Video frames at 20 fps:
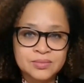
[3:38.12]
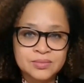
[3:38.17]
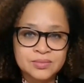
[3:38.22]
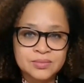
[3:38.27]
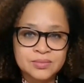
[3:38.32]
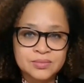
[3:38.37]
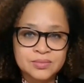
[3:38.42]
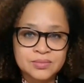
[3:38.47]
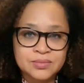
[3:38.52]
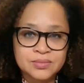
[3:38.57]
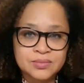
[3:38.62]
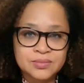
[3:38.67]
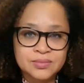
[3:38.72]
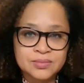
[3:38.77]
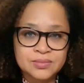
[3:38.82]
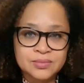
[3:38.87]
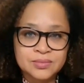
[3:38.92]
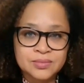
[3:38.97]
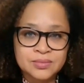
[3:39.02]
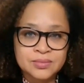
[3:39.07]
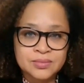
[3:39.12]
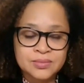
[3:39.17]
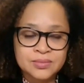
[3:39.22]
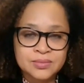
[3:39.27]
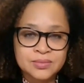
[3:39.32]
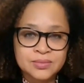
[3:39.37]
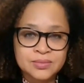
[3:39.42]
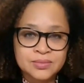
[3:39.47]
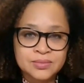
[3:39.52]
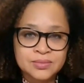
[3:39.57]

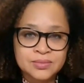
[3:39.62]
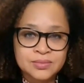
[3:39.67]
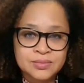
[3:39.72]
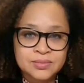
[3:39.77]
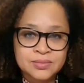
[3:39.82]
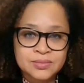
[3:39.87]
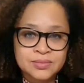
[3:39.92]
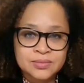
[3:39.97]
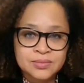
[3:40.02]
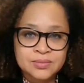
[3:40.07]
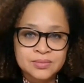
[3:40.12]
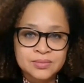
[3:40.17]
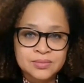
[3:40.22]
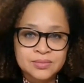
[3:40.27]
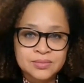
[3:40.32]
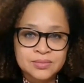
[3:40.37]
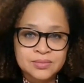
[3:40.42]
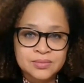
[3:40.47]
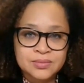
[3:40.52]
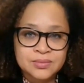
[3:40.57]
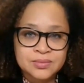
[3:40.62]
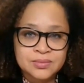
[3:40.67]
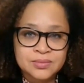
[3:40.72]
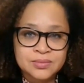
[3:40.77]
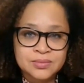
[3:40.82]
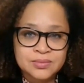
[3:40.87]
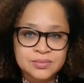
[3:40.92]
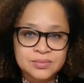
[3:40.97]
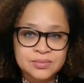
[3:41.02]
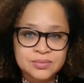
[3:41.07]

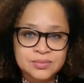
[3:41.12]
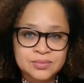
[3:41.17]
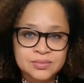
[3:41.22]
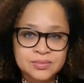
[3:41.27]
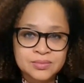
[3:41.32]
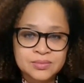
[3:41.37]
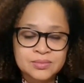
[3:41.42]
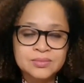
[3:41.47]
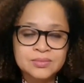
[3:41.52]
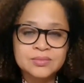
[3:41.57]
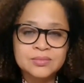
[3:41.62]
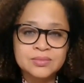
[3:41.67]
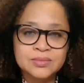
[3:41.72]
No words are spoken by the person on screen.